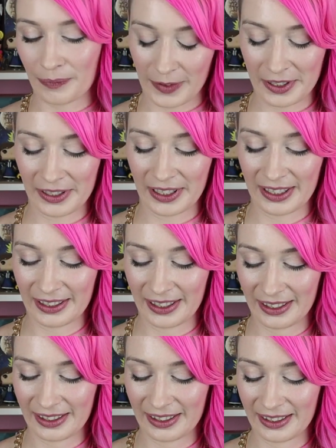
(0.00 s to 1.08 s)
Ugh.
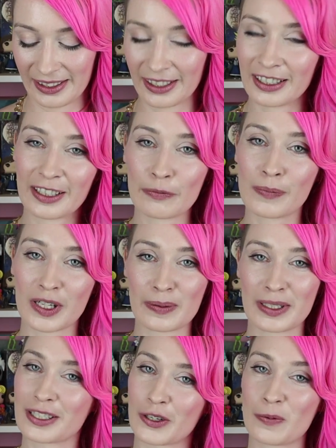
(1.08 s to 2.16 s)
Part
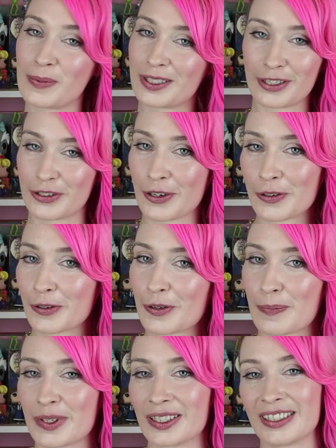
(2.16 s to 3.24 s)
of me just hopes it's a
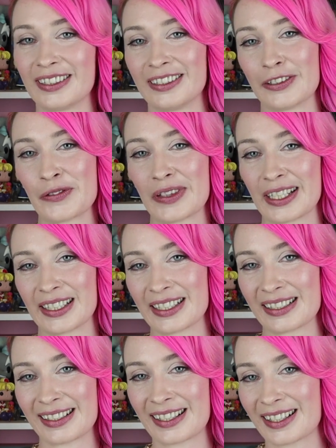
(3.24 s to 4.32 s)
joke, but don't think it
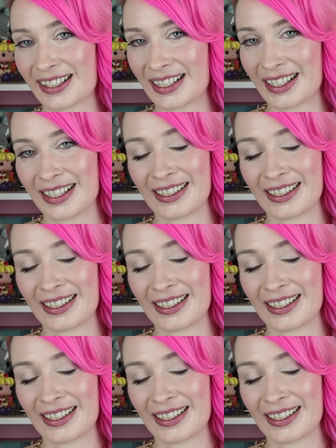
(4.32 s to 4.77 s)
is.